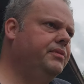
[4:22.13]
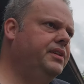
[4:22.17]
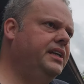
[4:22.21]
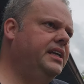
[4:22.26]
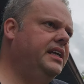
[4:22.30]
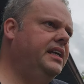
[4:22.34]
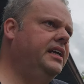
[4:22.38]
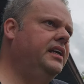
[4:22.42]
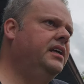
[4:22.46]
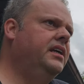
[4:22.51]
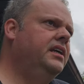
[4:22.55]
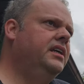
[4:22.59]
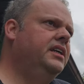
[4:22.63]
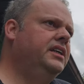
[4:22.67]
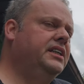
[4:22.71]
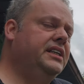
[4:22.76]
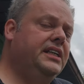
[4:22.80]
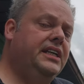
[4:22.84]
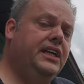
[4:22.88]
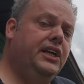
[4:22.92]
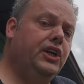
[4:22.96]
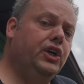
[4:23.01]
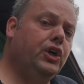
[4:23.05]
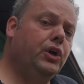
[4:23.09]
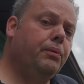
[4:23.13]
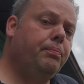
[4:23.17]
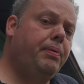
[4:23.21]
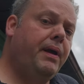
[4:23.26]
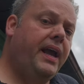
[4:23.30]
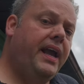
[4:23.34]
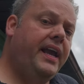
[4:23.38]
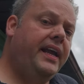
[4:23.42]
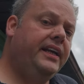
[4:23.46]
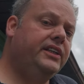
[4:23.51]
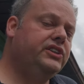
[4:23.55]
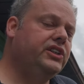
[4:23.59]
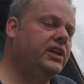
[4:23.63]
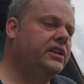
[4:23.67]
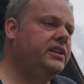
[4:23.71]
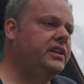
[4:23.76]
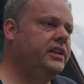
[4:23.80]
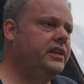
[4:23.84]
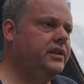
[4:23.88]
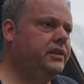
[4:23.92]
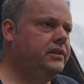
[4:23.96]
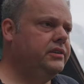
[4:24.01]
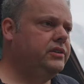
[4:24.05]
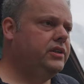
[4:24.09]
The gear page on
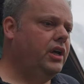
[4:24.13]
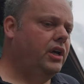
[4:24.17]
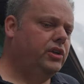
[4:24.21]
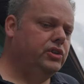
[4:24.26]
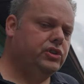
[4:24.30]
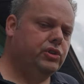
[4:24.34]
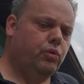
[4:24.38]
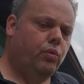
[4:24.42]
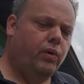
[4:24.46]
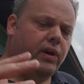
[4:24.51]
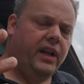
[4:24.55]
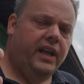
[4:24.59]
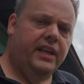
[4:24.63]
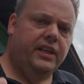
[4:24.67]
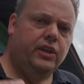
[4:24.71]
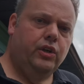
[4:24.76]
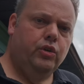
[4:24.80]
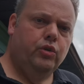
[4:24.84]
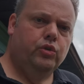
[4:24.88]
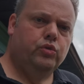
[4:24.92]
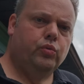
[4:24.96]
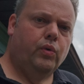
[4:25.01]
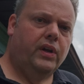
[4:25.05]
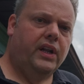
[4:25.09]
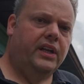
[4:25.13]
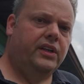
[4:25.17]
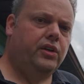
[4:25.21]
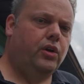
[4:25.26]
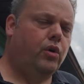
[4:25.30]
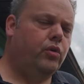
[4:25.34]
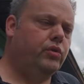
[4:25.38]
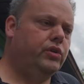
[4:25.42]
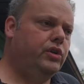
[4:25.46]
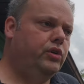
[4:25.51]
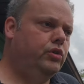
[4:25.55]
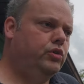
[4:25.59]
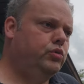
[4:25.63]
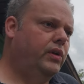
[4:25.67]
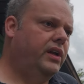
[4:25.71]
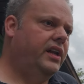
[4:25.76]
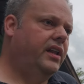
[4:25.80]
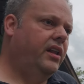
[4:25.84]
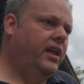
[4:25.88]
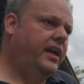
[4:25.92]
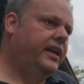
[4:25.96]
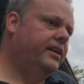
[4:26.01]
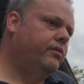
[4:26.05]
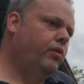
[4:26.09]
there tells you what I use, what I don't use, what I
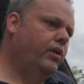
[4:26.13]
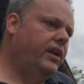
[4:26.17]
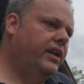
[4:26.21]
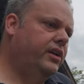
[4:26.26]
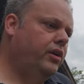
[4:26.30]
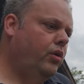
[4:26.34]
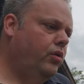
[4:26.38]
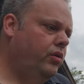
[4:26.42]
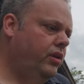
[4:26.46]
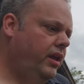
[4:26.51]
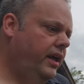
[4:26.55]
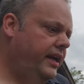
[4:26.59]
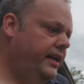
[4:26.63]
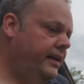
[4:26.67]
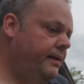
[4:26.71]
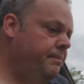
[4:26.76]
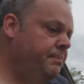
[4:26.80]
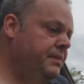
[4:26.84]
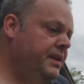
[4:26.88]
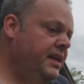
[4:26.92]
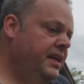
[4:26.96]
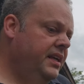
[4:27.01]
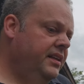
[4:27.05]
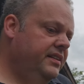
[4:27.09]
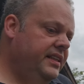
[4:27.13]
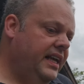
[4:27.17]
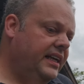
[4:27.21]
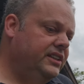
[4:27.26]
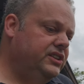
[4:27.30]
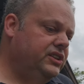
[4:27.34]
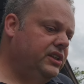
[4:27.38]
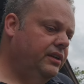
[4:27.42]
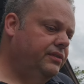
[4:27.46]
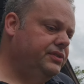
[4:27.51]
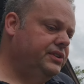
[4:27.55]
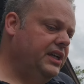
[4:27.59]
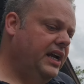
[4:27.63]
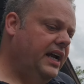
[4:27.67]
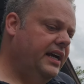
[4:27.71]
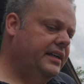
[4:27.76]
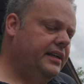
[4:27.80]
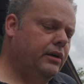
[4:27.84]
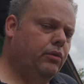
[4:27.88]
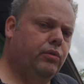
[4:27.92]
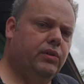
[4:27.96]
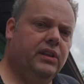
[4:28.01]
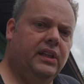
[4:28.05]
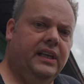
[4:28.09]
like, what I don't like. That stuff's on
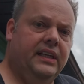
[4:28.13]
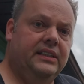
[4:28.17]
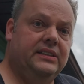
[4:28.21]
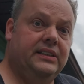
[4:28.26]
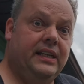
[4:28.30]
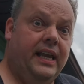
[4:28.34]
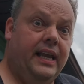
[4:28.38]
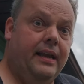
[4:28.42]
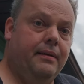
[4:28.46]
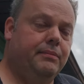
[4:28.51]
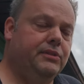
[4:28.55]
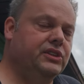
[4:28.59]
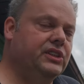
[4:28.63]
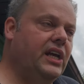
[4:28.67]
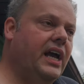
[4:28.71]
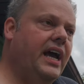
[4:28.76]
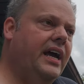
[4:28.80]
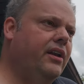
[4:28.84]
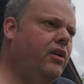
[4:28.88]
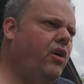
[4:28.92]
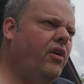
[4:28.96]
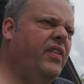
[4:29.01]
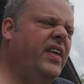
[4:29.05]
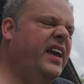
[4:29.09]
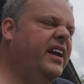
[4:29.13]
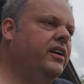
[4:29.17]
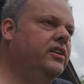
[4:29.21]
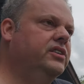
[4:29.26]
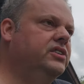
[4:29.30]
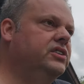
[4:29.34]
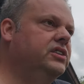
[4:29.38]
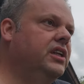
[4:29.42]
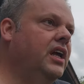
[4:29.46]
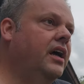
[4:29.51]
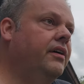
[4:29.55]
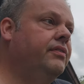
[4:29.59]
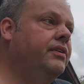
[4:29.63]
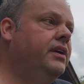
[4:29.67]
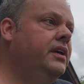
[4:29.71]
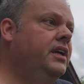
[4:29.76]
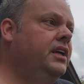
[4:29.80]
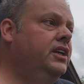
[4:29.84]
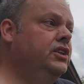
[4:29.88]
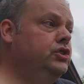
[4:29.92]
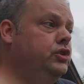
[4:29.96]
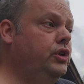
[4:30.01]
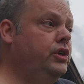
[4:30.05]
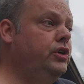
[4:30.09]
there with links to Amazon, all that good stuff.
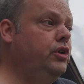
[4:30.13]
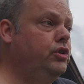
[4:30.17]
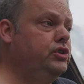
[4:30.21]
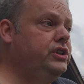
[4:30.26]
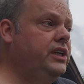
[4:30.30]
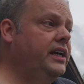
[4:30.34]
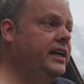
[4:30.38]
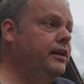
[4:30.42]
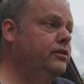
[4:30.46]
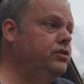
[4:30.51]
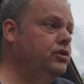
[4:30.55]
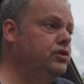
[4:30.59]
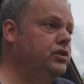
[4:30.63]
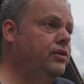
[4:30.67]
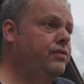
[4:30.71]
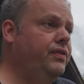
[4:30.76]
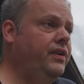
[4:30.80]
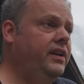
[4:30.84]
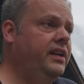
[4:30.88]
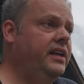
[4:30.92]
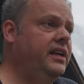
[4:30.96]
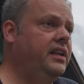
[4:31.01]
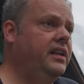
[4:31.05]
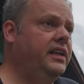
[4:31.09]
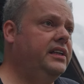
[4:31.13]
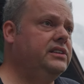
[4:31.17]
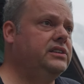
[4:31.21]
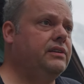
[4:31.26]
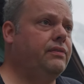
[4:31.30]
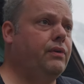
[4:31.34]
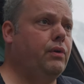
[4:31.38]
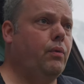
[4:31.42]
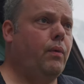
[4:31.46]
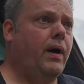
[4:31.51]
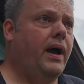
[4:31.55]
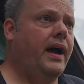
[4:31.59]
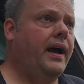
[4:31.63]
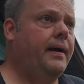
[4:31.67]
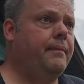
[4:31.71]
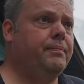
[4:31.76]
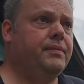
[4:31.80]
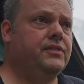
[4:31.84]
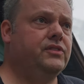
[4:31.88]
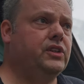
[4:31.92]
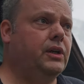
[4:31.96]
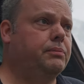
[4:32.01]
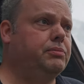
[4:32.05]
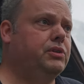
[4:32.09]
So you can go check out those affiliate links if you want.
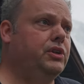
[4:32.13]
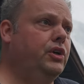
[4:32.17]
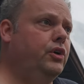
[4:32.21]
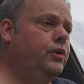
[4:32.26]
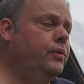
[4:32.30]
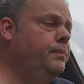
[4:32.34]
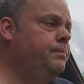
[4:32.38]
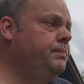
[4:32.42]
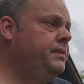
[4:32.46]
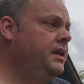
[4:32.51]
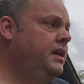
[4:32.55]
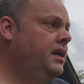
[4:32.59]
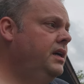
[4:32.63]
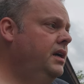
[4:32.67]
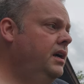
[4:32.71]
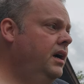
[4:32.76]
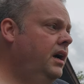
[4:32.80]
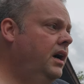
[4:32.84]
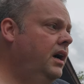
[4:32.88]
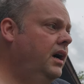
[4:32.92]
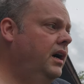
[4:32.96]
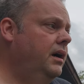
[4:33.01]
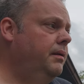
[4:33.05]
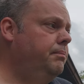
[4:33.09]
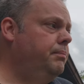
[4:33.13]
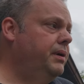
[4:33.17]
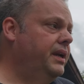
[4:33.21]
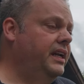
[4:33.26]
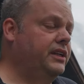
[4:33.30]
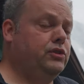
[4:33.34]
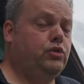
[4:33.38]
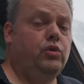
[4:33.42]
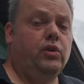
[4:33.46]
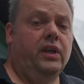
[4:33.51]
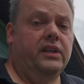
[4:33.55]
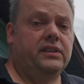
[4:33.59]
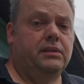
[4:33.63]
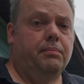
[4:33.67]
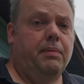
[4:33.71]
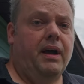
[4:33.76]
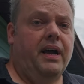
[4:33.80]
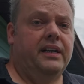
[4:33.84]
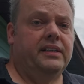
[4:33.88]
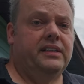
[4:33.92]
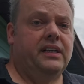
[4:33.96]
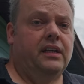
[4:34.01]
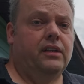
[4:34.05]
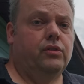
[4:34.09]
It's up to you. But I do like the
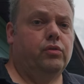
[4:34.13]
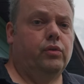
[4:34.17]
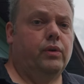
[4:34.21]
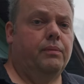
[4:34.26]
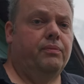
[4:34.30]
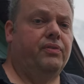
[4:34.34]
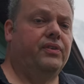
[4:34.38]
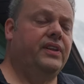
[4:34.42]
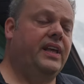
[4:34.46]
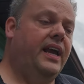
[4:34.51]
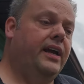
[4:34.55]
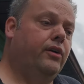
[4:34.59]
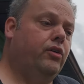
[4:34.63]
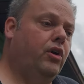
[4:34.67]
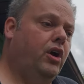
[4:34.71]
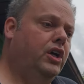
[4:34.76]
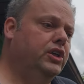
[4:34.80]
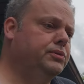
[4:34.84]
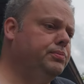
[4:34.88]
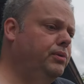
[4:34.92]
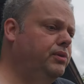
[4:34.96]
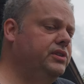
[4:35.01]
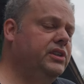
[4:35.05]
Bog Death Grip for that crossbow.